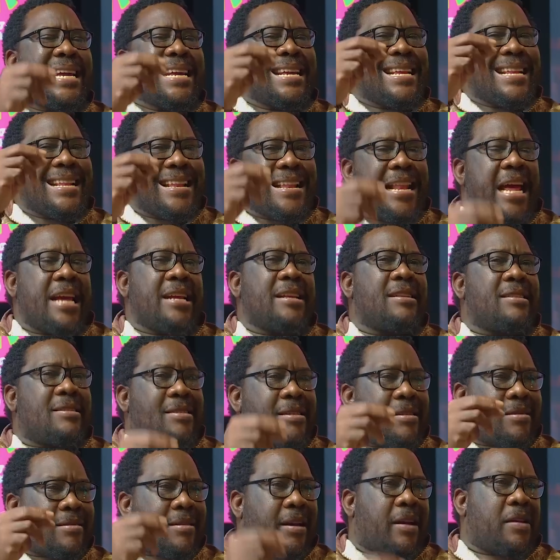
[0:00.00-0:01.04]

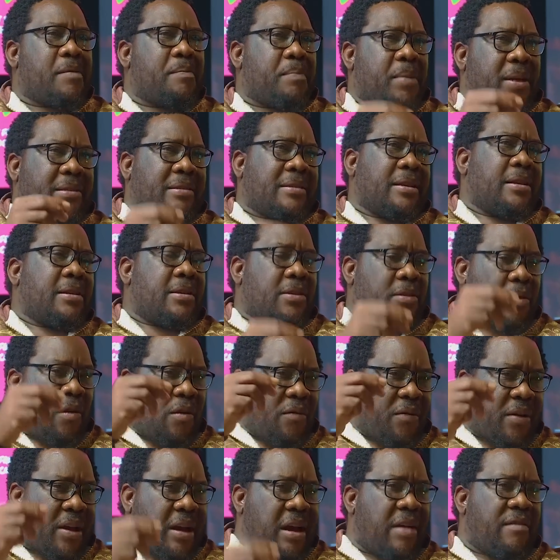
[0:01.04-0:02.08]
93%
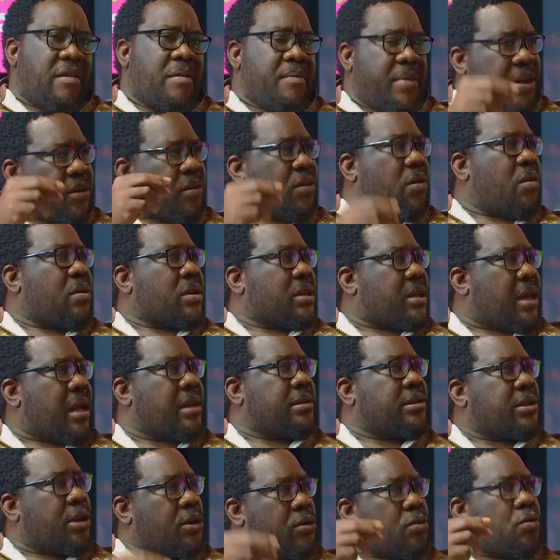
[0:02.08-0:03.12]
of government
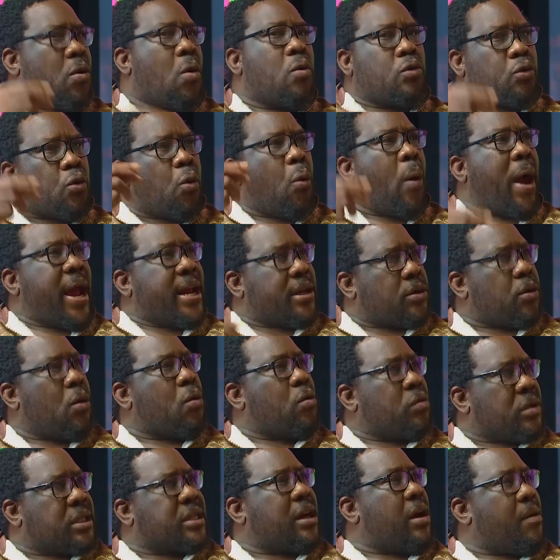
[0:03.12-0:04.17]
contracts, they go to
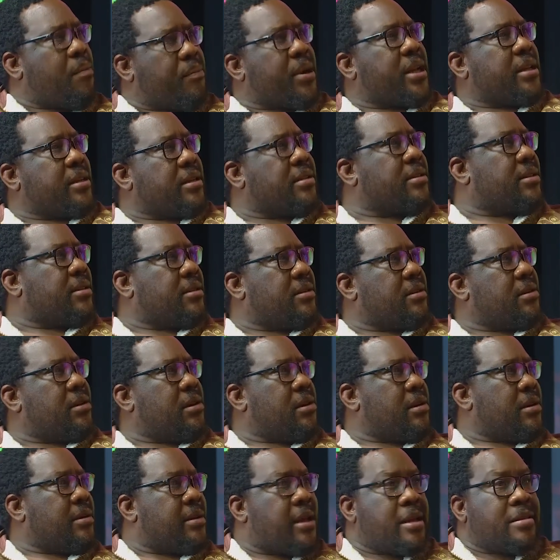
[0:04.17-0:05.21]
white-owned companies.
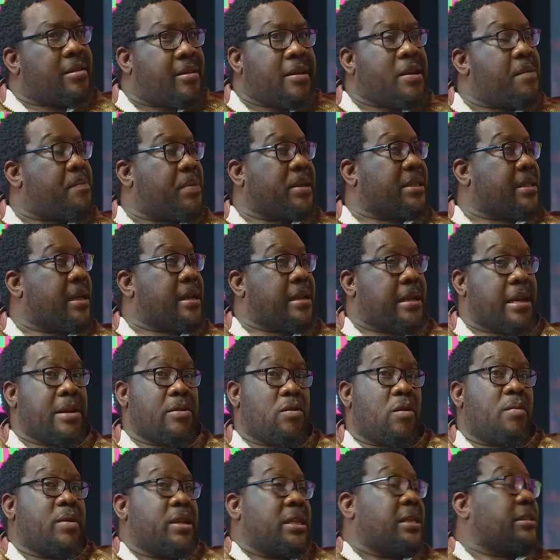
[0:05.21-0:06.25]
93%, and
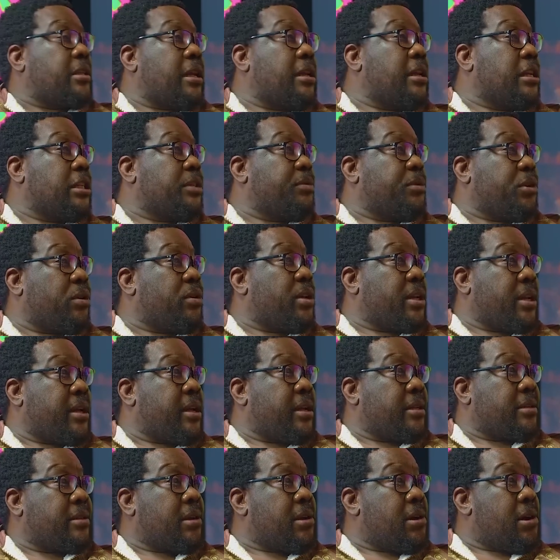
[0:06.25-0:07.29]
nobody's challenging me on
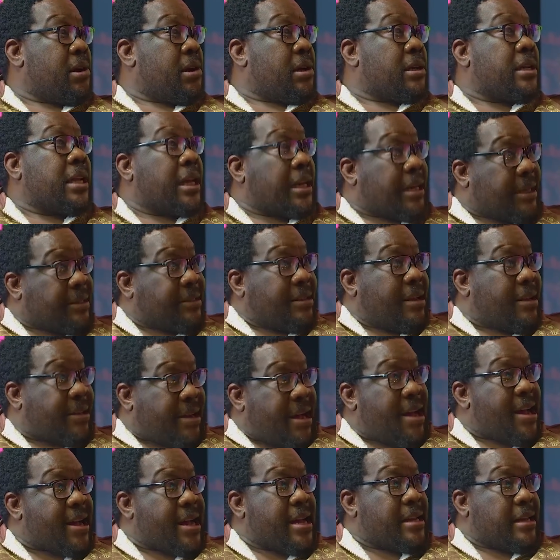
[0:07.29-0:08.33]
that. The
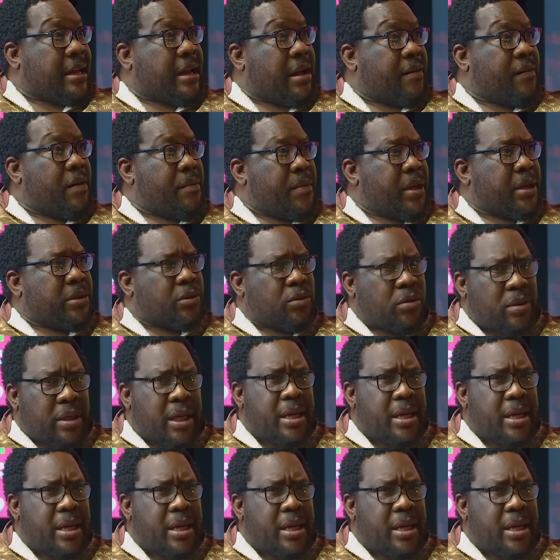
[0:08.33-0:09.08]
current government, so there